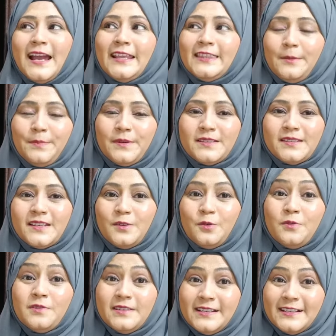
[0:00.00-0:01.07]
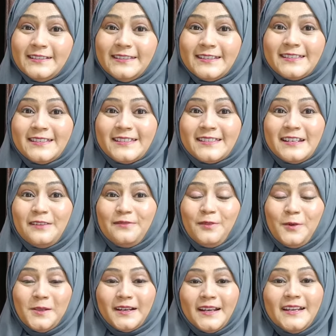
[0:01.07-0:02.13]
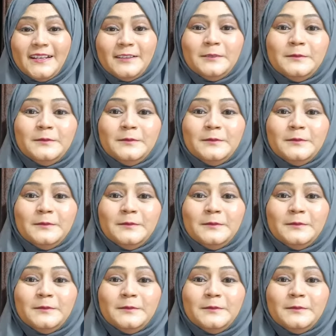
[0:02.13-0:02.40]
and the person who need this stuff. All right.